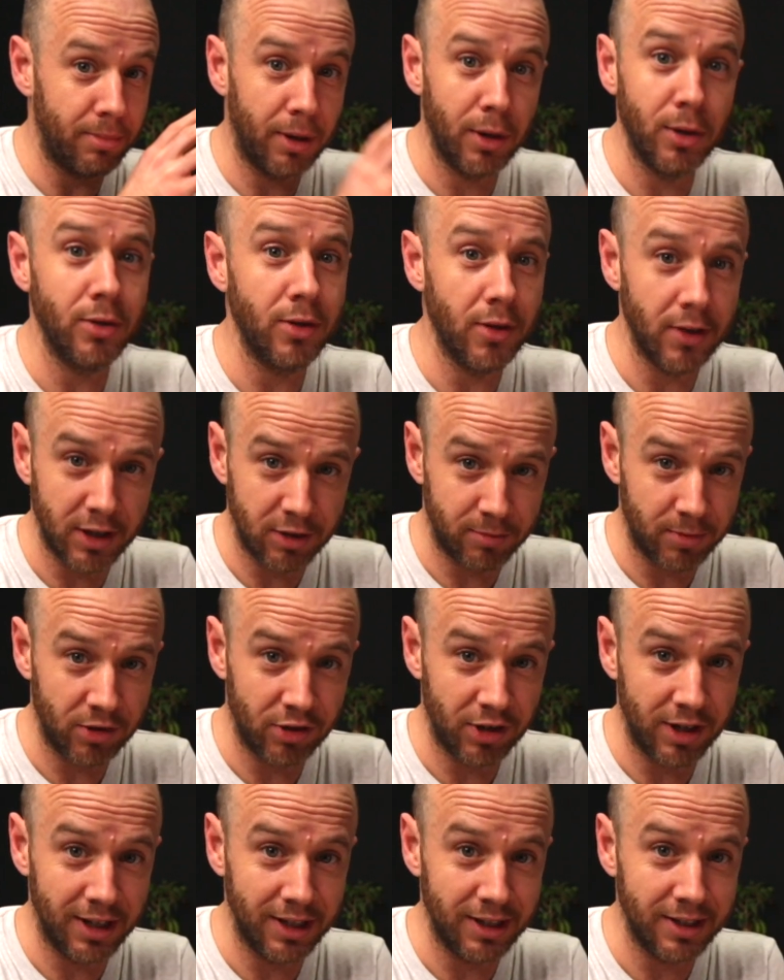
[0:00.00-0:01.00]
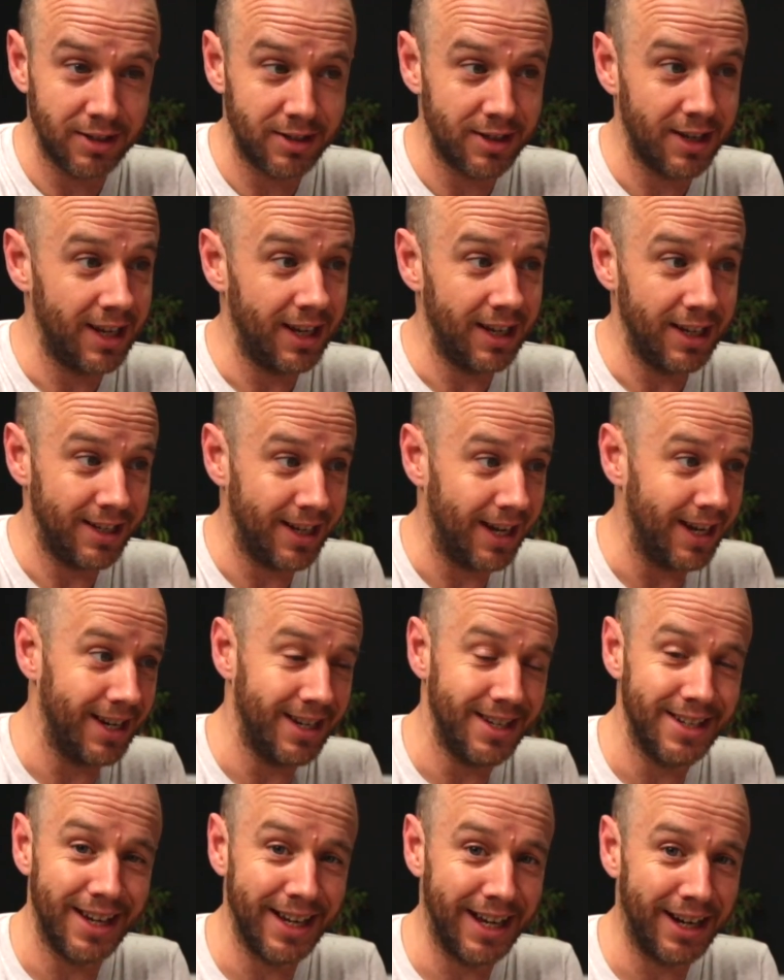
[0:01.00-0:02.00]
both of these machines day
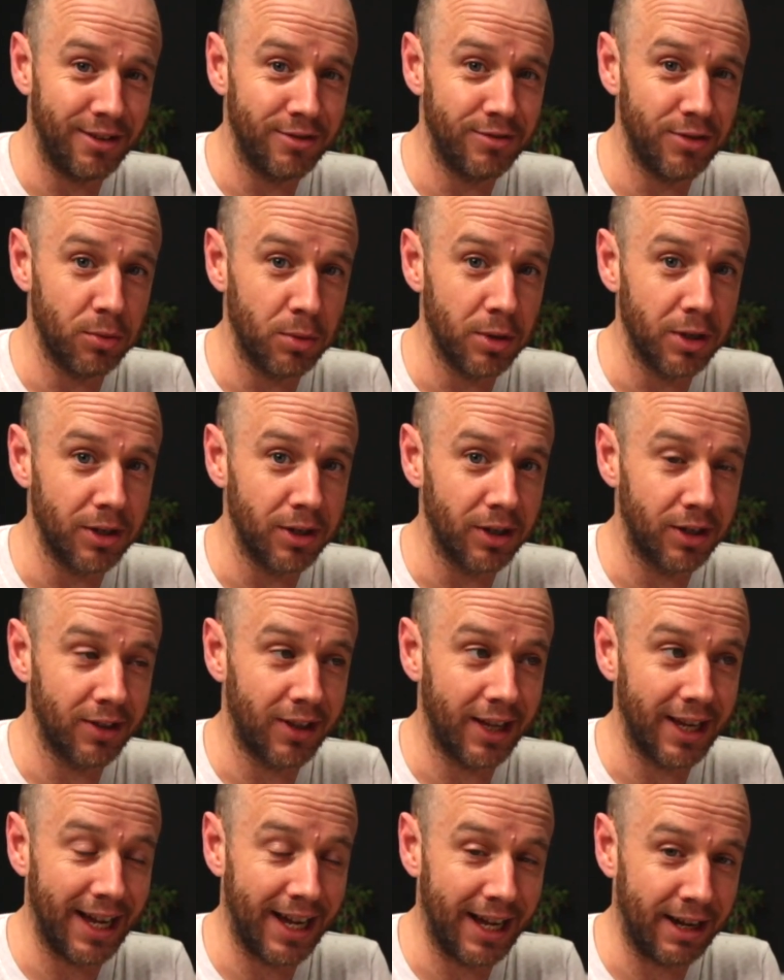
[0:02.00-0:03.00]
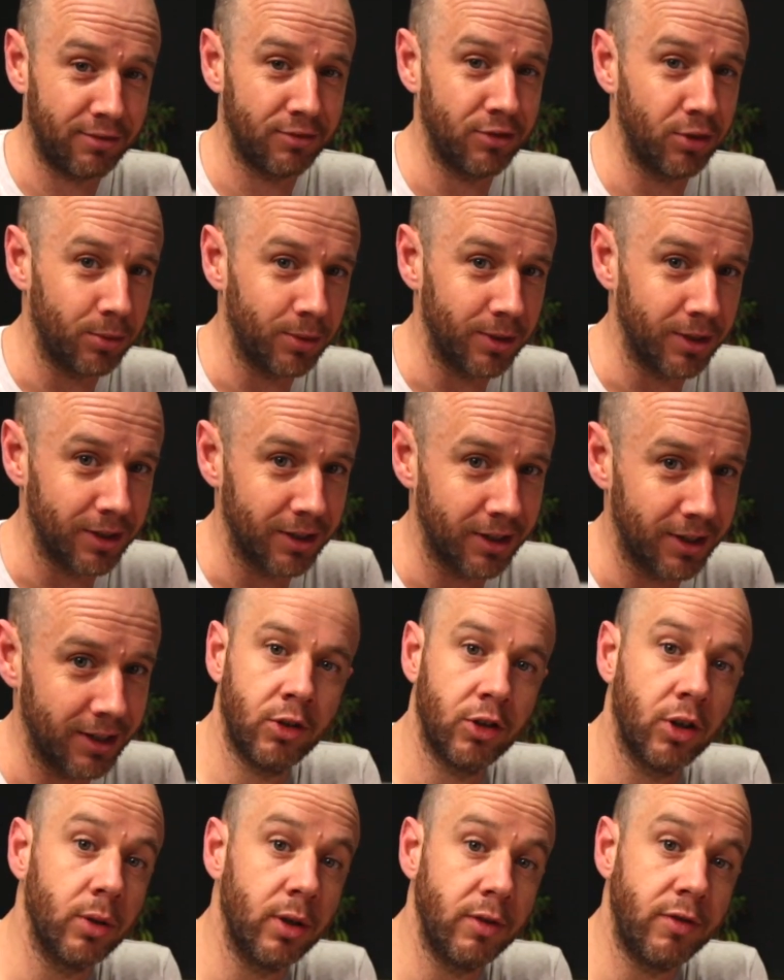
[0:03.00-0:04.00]
in, day out for work. They have to work.
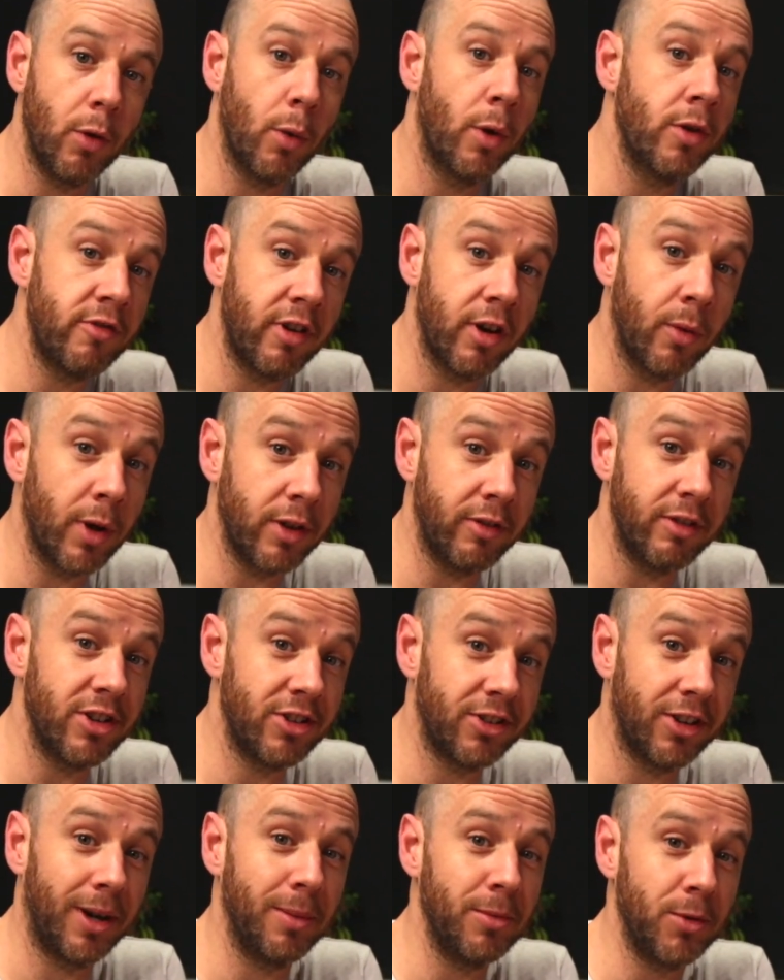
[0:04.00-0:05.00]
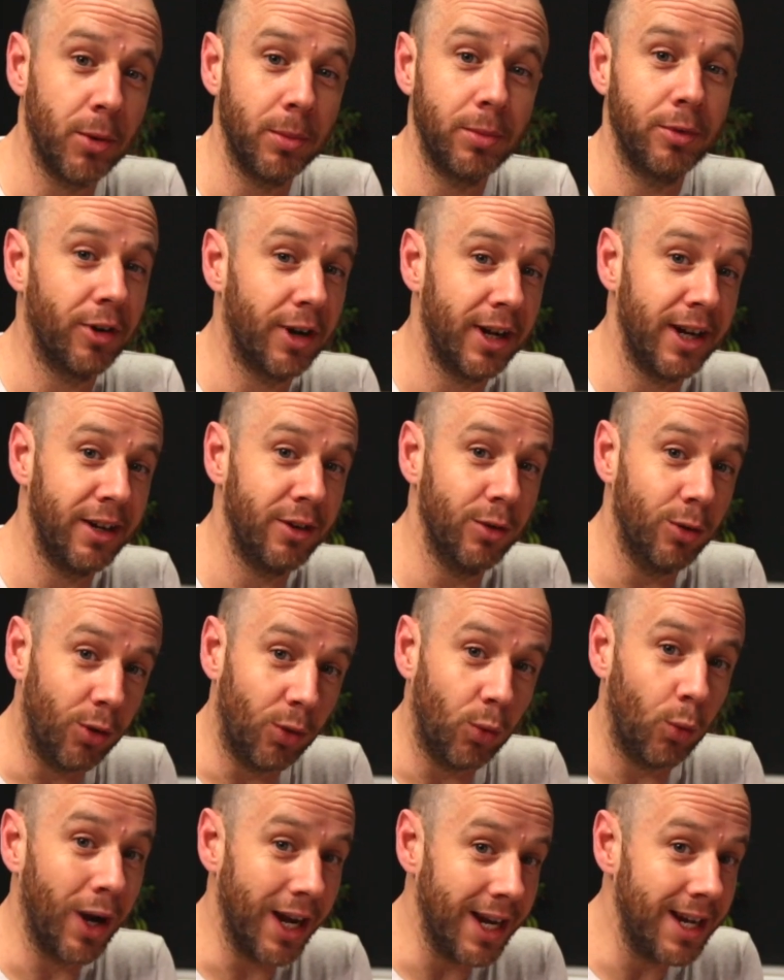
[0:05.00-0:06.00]
So if you're wondering whether it's time to upgrade
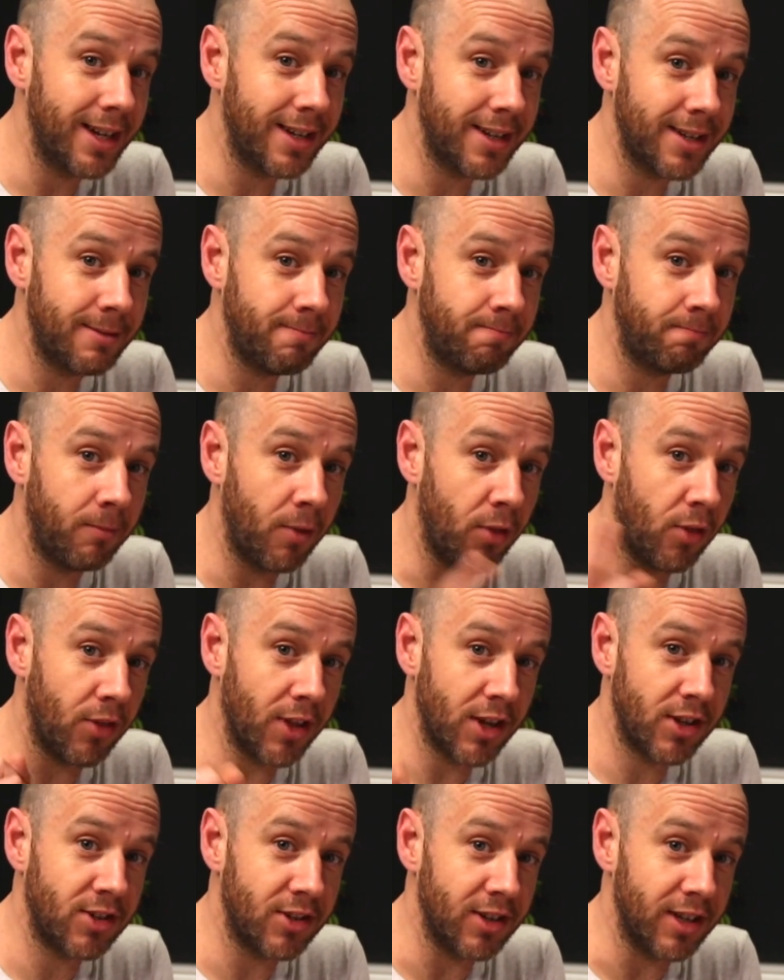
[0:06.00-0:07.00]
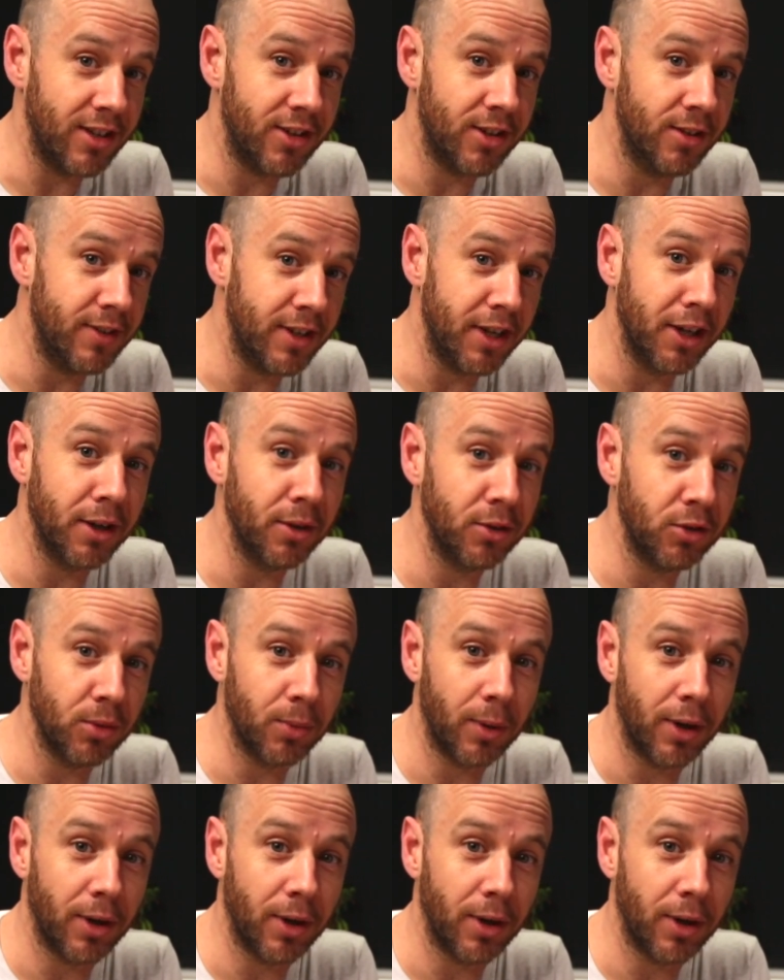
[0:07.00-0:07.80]
or wait, this is the video to